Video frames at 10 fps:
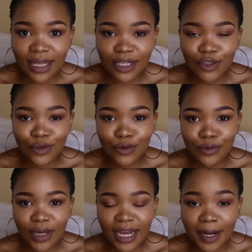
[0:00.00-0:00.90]
that
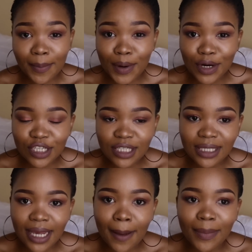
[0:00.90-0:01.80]
you end up purchasing,